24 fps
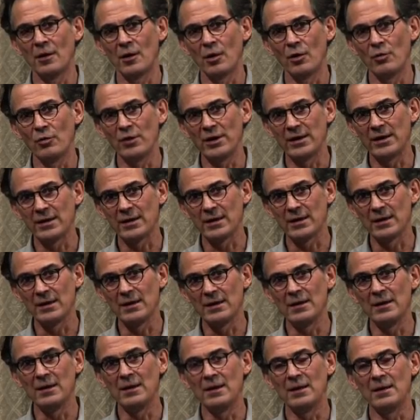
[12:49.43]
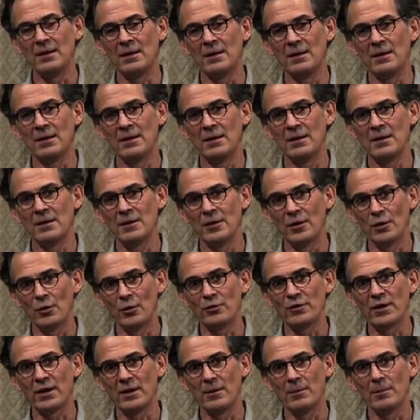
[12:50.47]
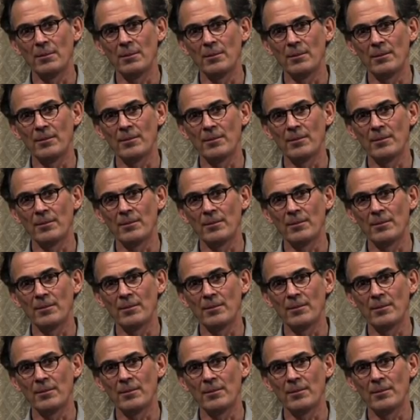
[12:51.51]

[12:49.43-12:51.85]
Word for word: Only he knows him.